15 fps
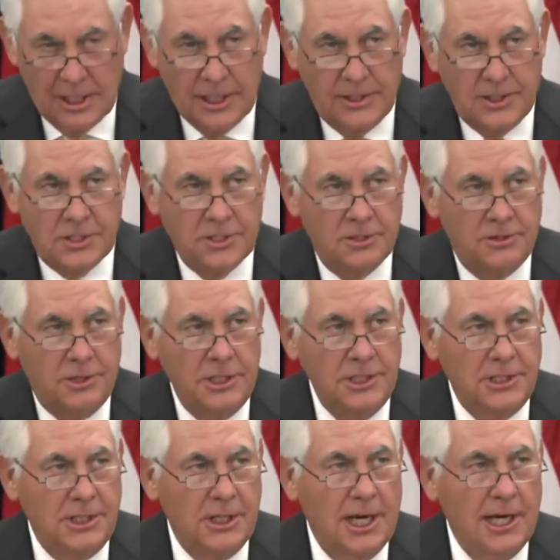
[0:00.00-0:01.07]
Uh, this
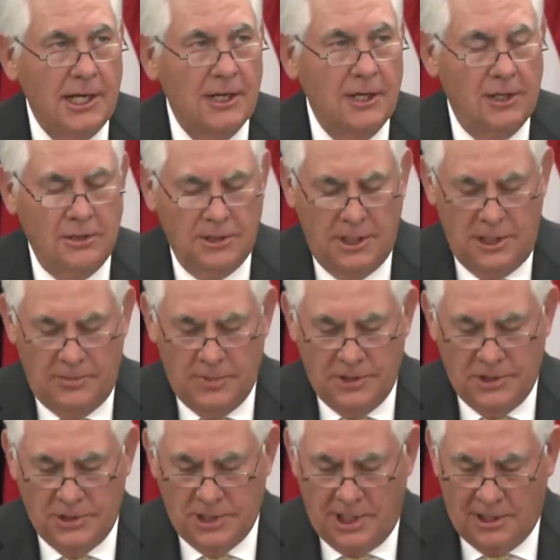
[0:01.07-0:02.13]
strategic dialogue
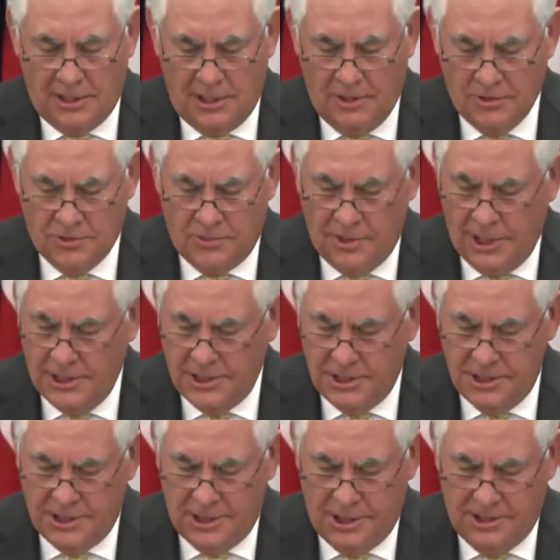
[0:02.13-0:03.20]
deepens our close
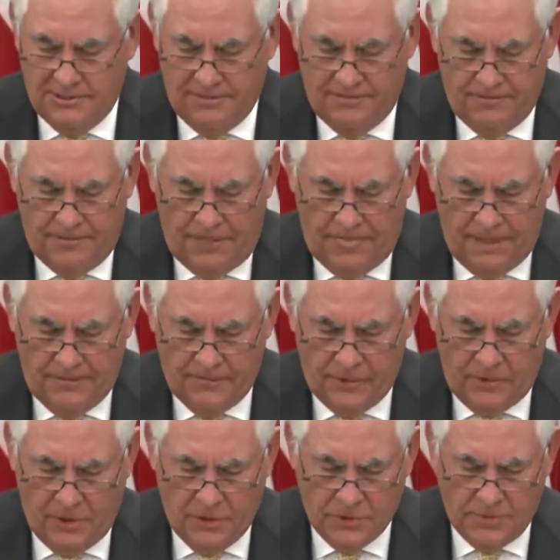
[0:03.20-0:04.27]
relationship,
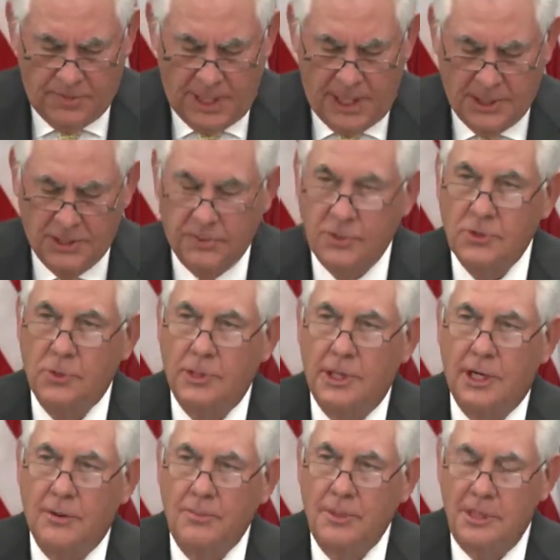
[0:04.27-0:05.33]
grows bonds
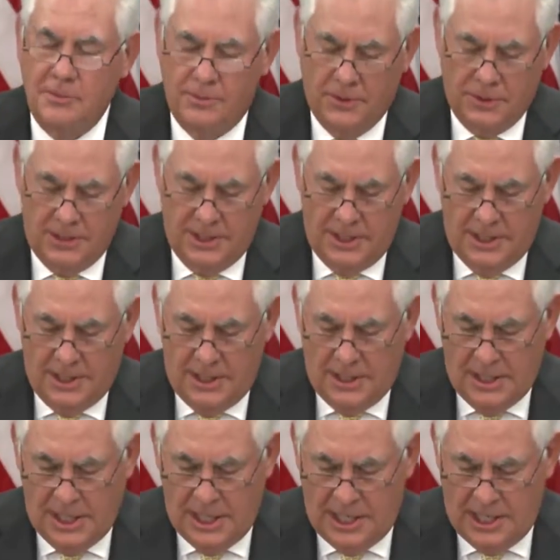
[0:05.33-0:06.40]
between our people,
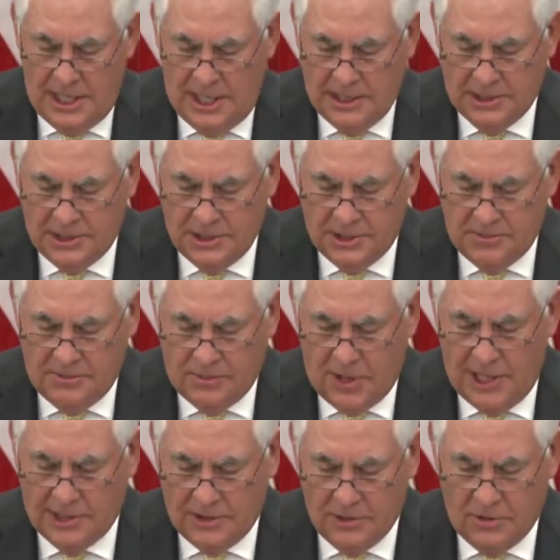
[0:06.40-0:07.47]
and enhances
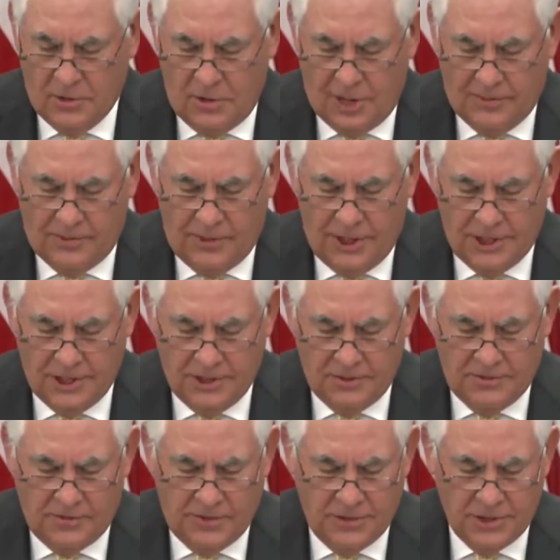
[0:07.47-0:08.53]
practical cooperation
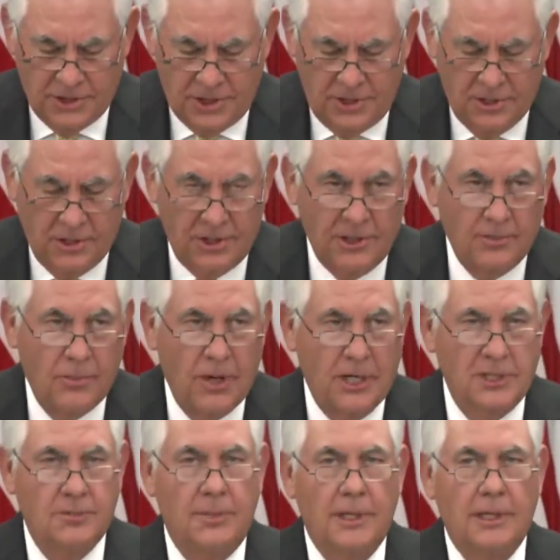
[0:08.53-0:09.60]
for the security and
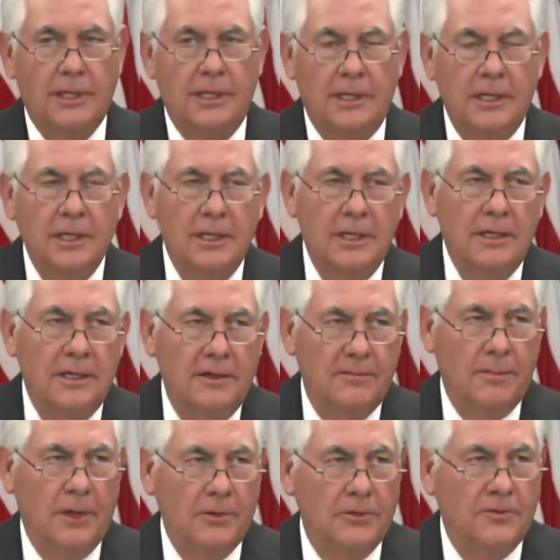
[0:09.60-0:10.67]
prosperity
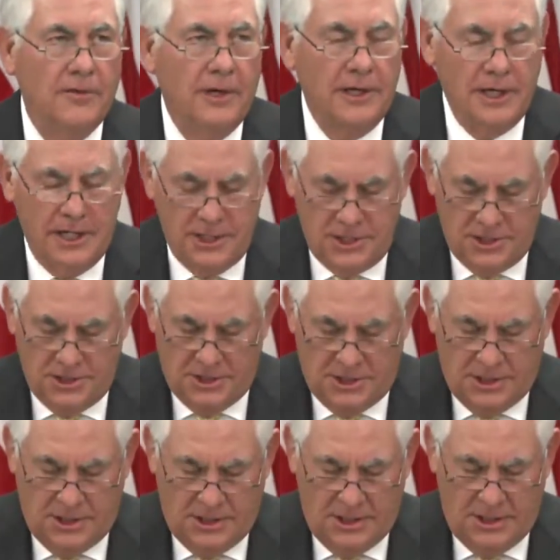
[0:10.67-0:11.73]
of both of our nations.